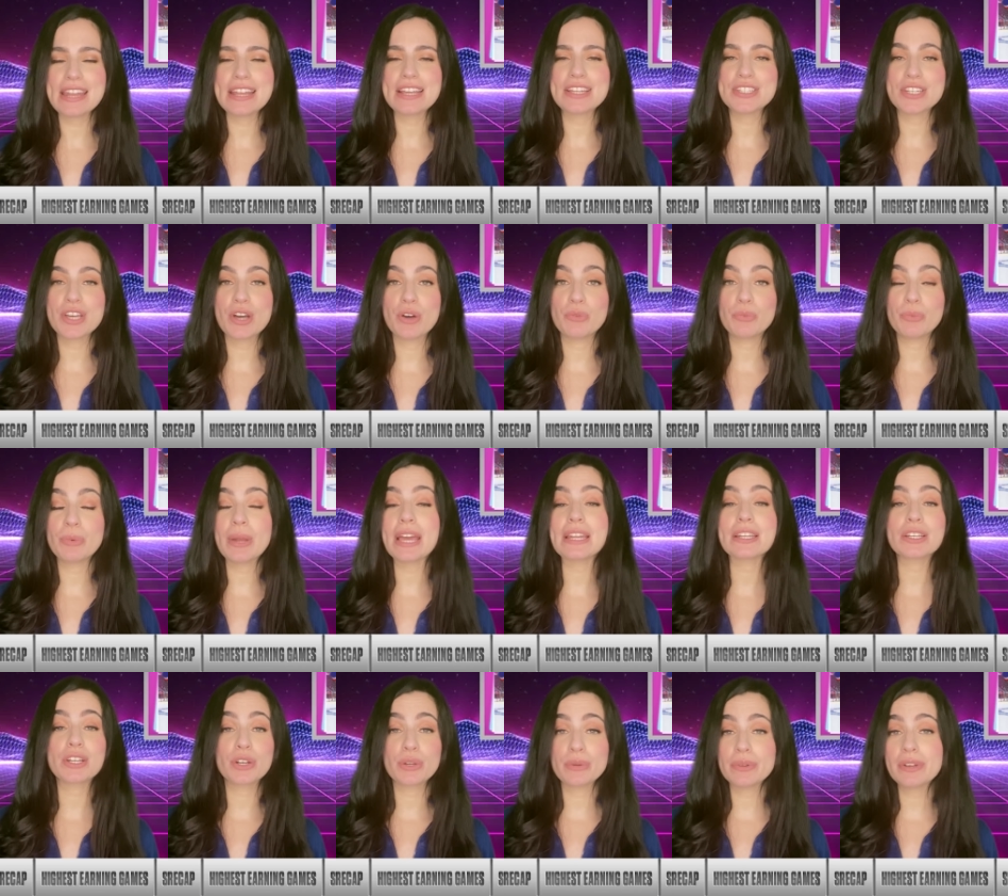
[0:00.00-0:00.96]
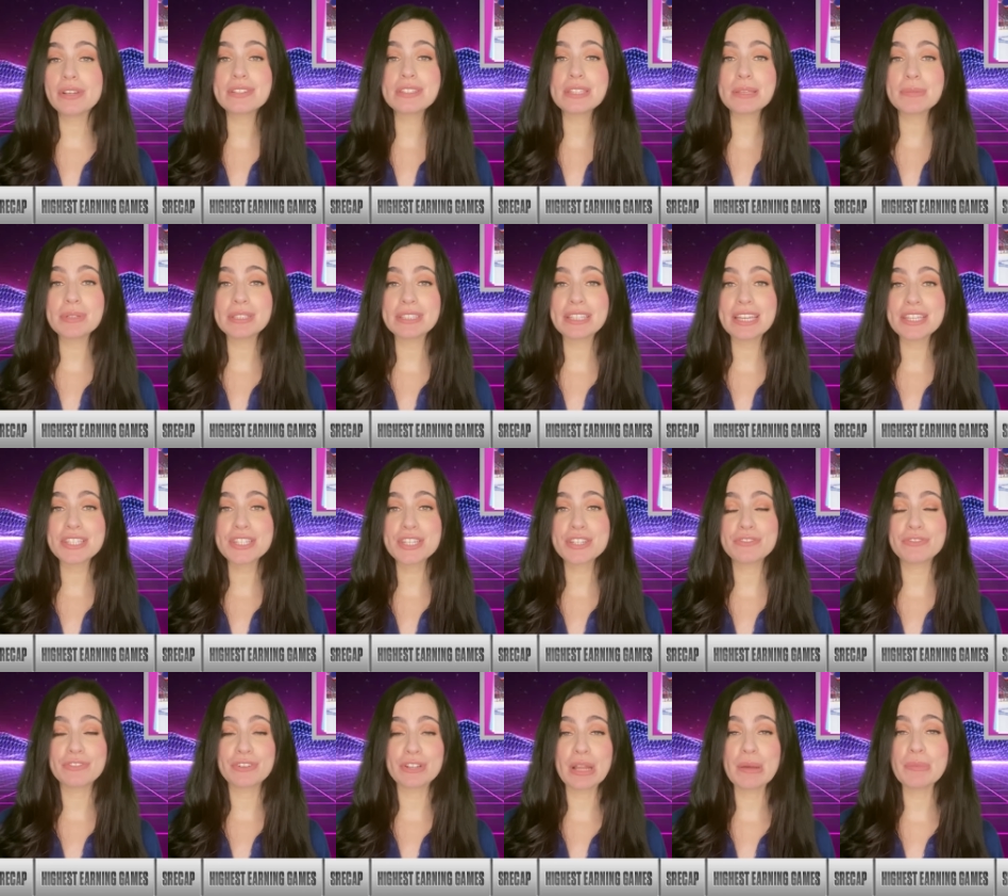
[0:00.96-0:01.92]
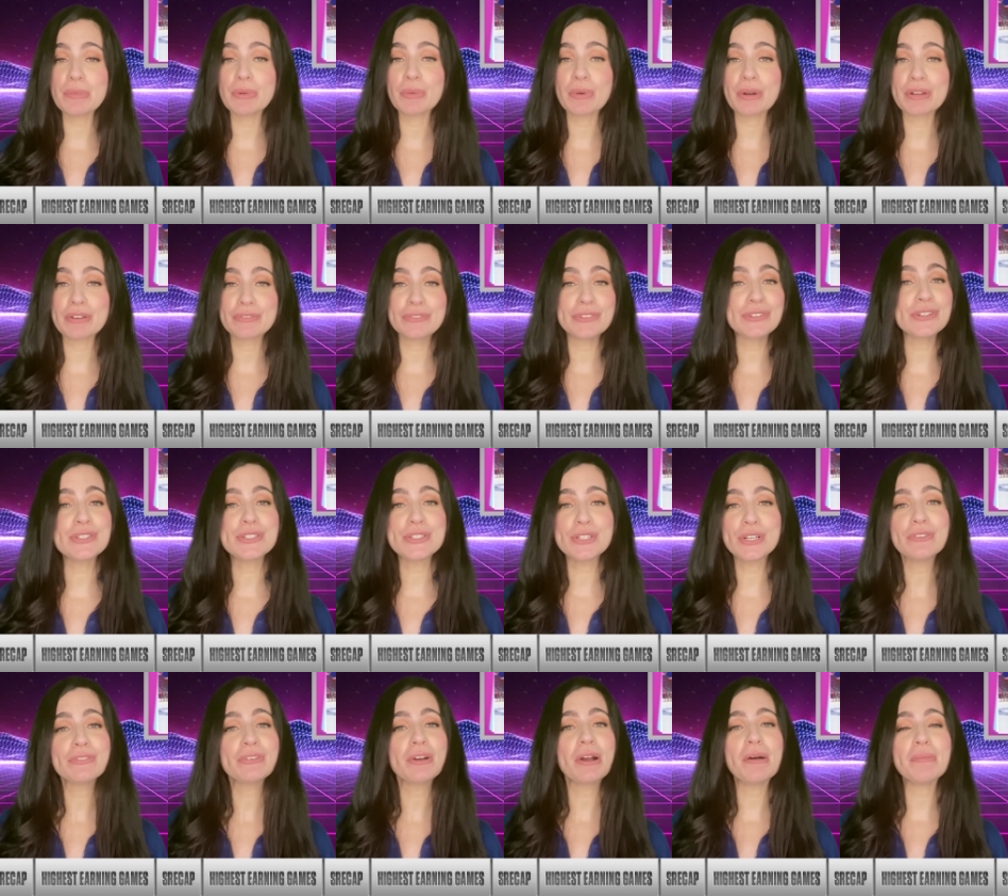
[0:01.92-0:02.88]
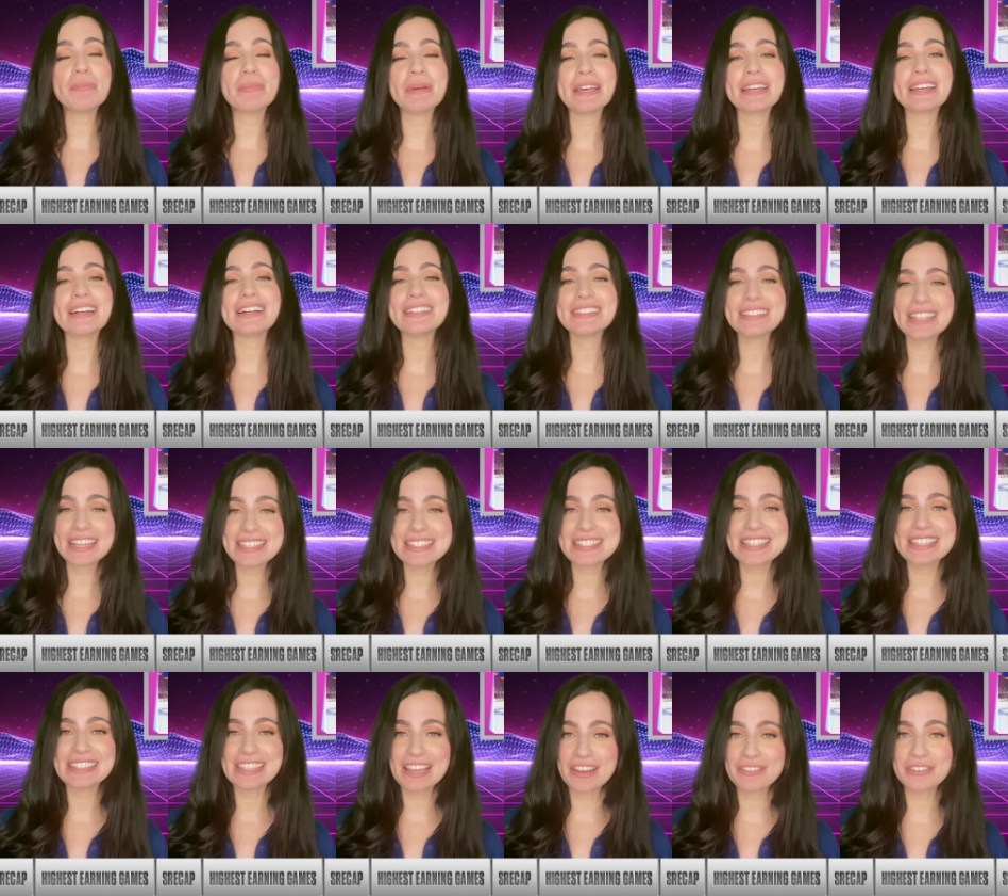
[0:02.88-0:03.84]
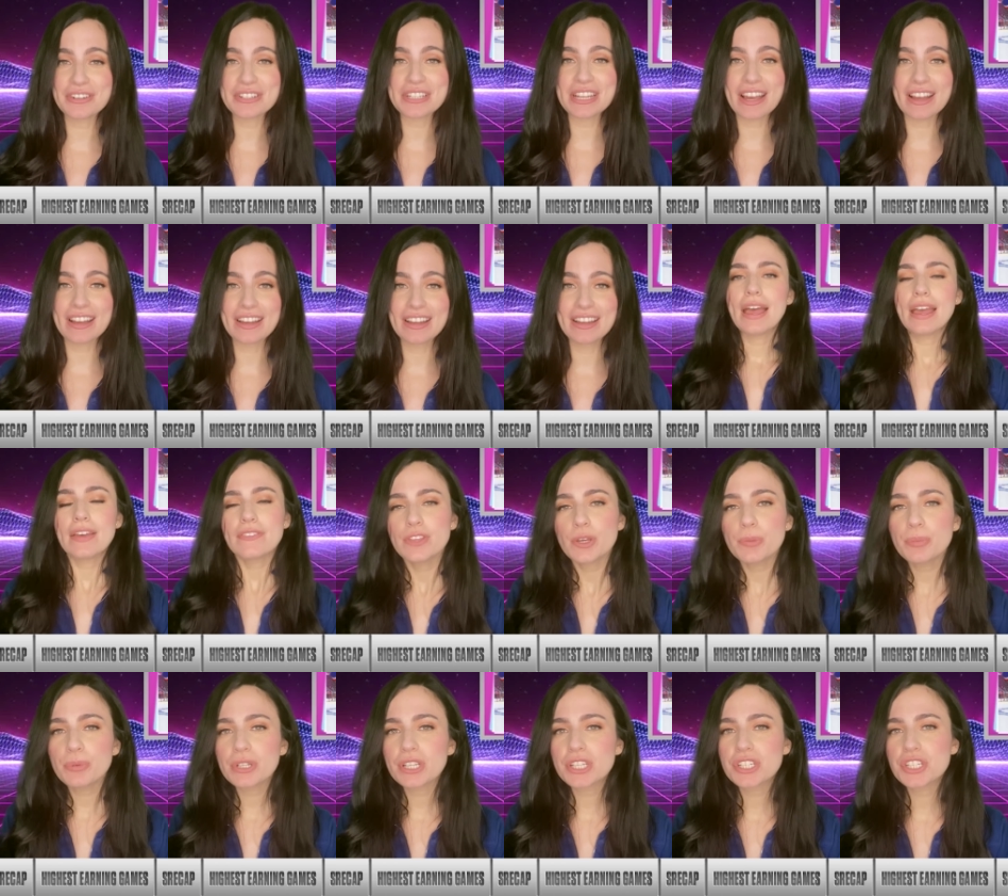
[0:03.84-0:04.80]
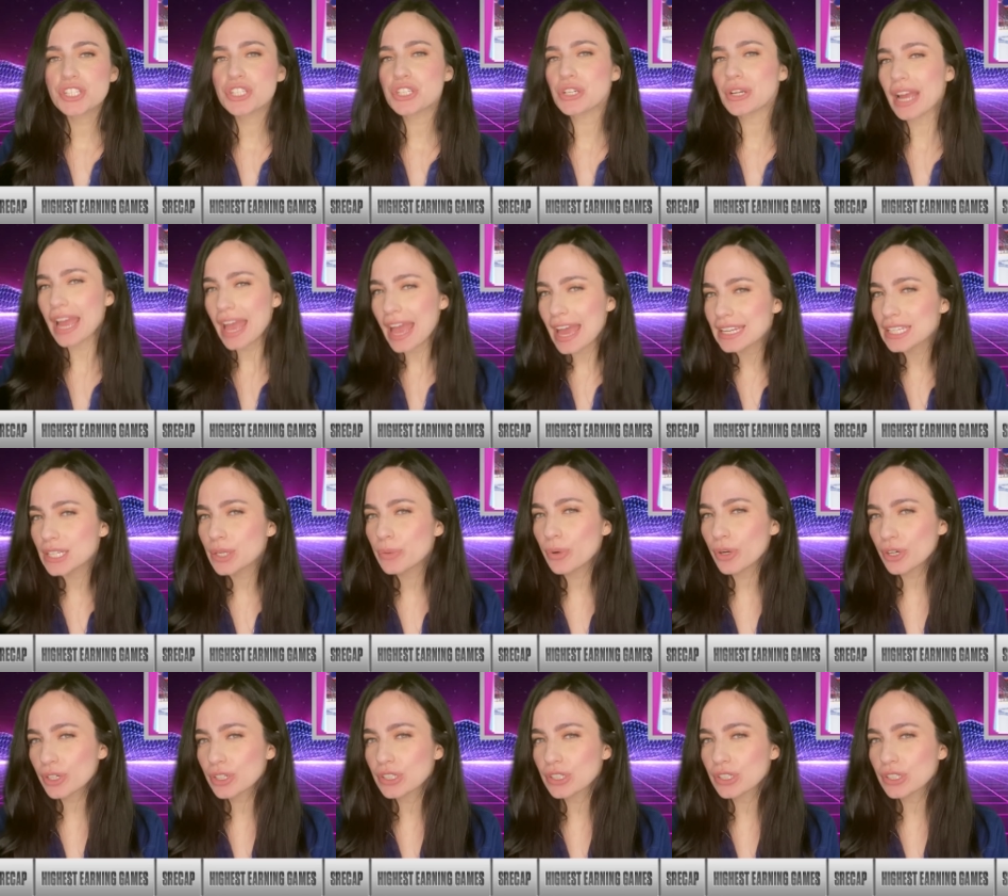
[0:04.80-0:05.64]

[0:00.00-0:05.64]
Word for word: H L ran a career simulation for number one first overall pick Alexis Lafreniere. If their predictions are anywhere